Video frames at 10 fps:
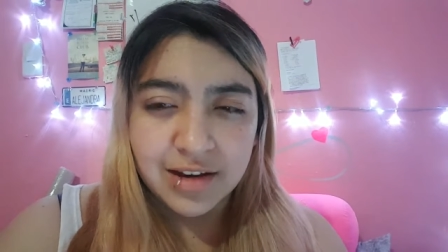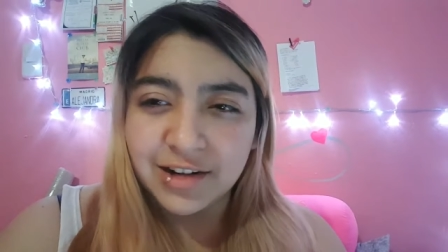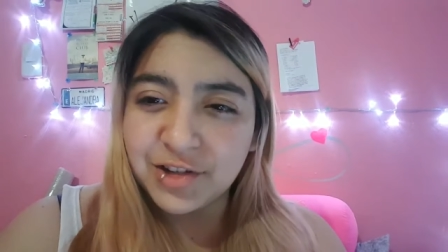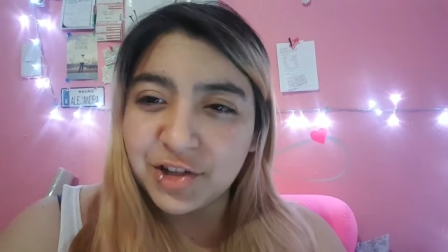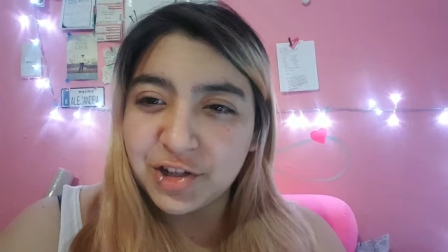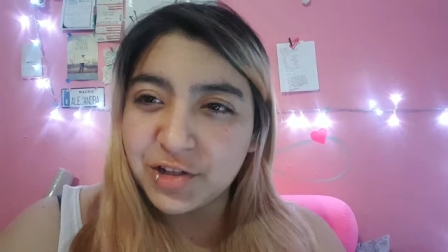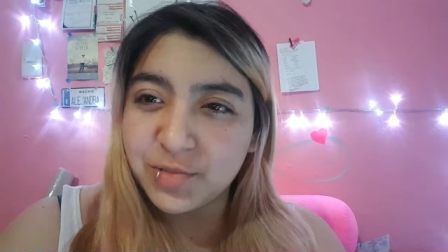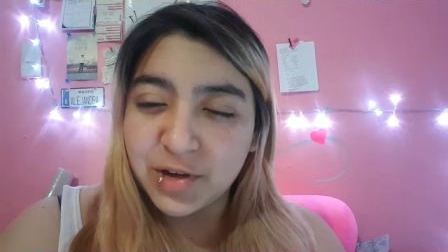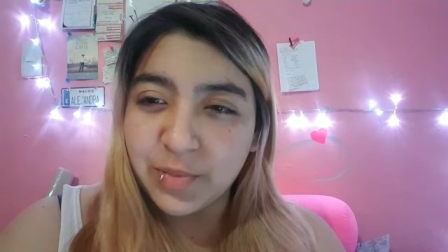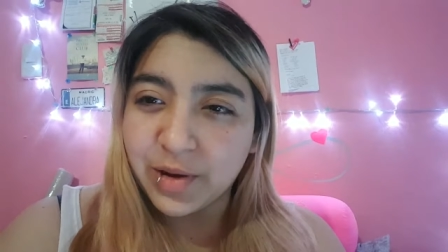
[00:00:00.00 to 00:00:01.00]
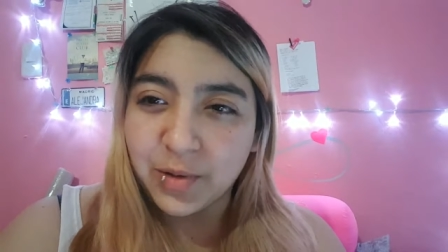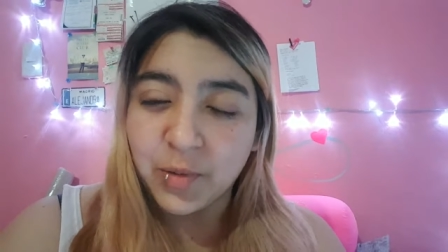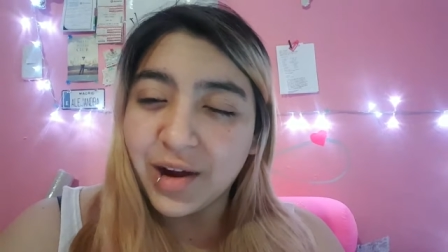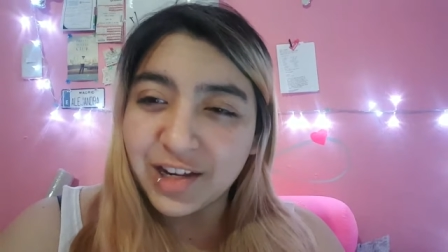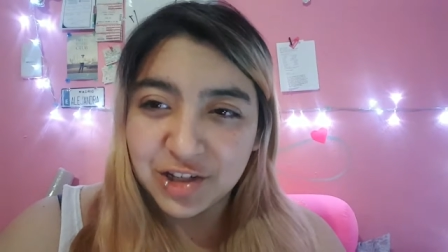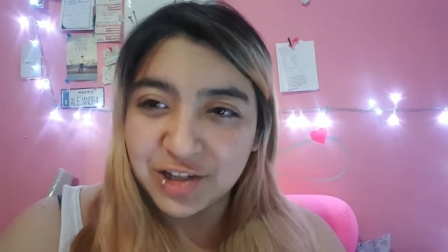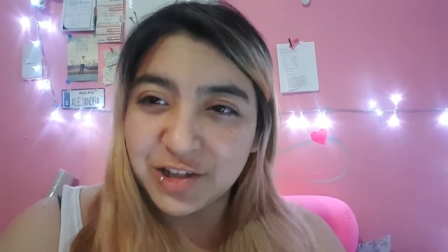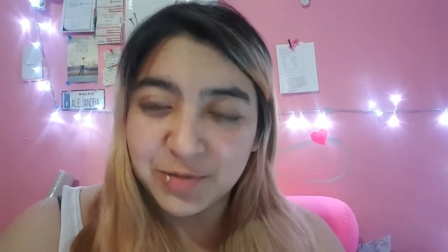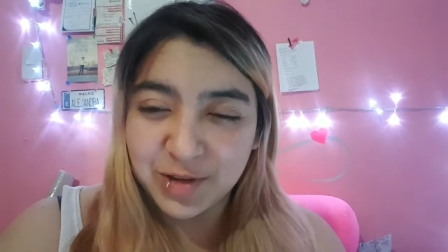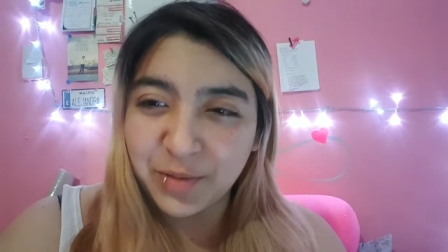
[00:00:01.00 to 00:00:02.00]
and I change up topic. Why
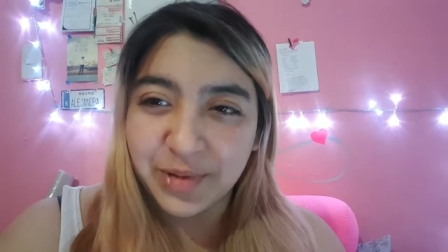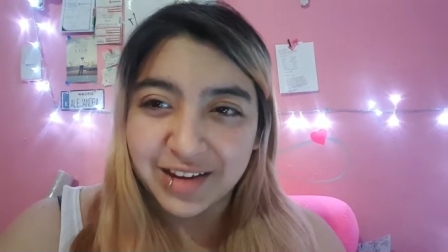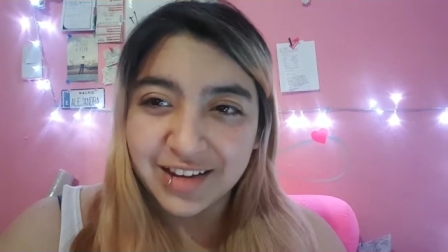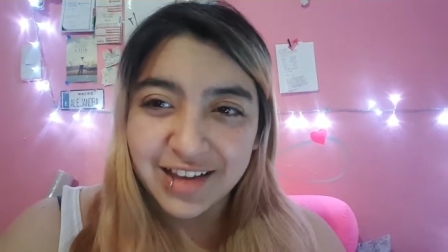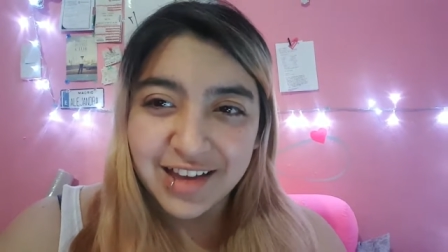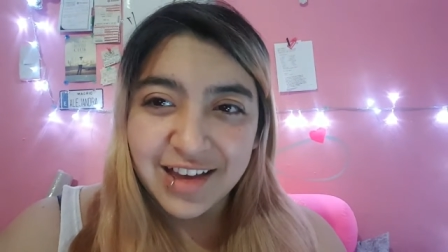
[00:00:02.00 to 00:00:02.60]
change up topic?